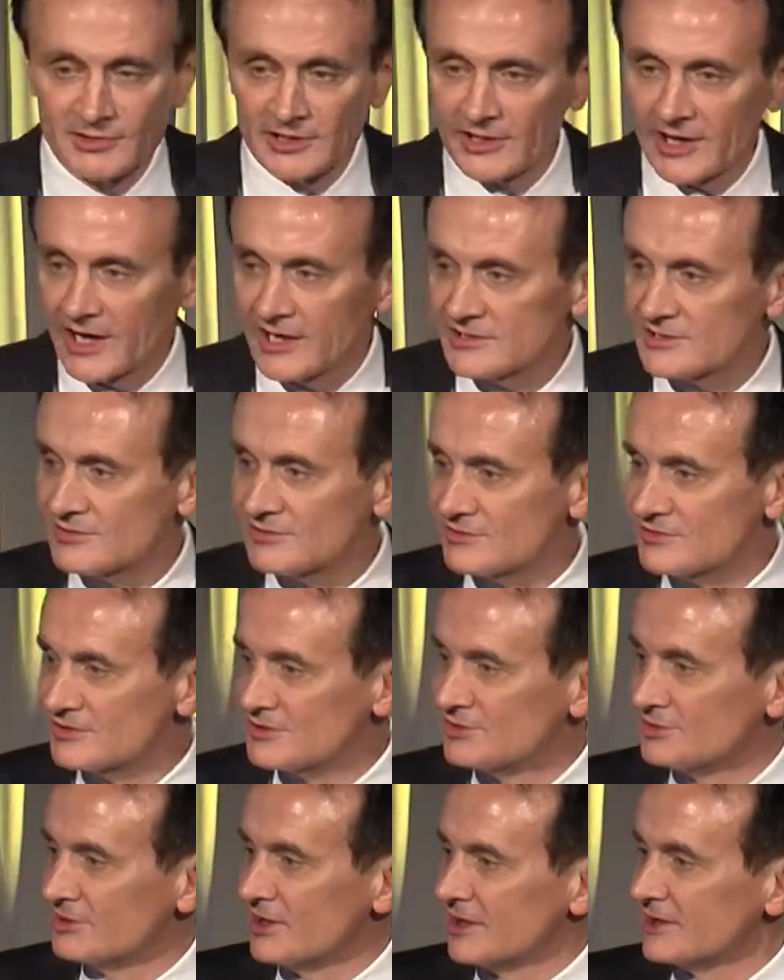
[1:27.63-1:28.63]
and a high school
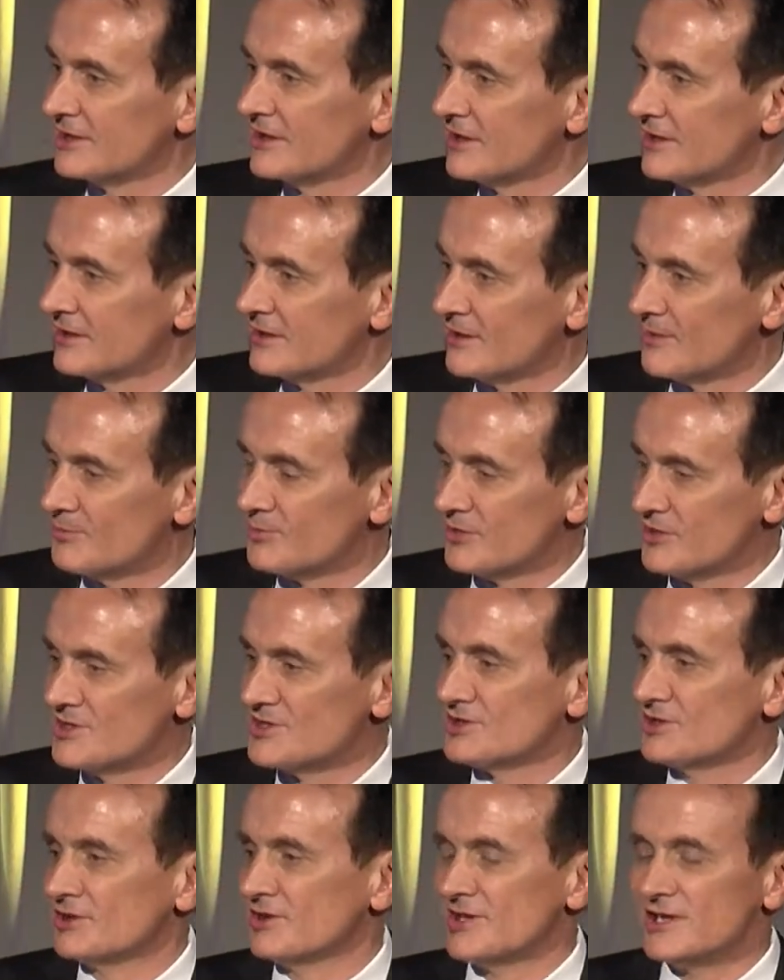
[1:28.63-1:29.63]
student at
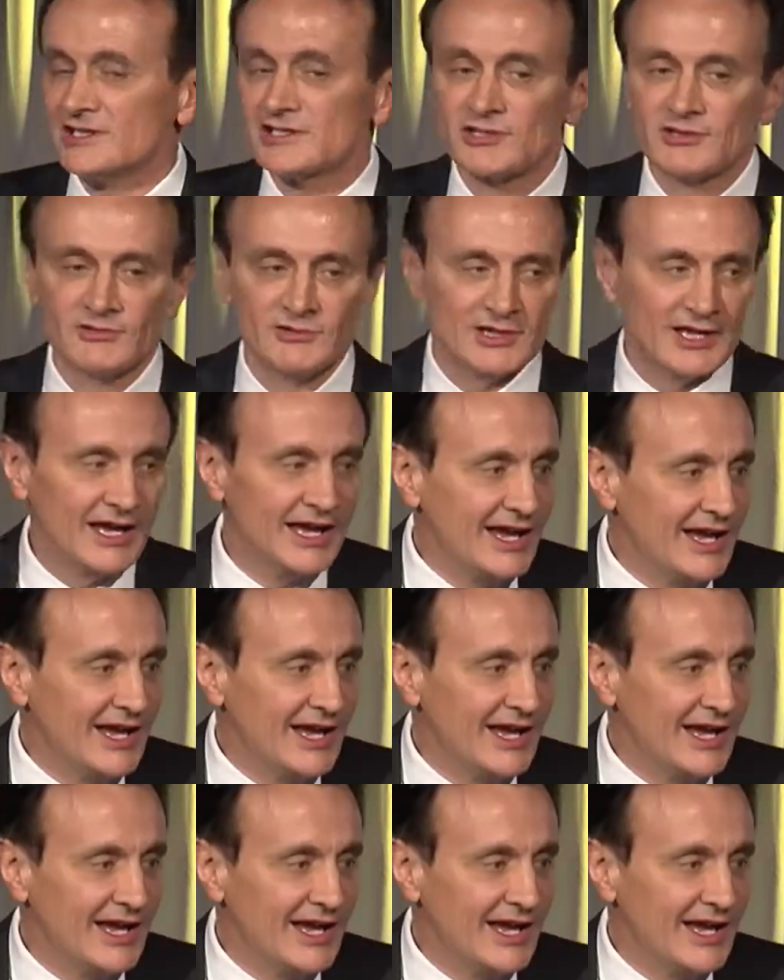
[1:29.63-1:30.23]
Princeton Day School,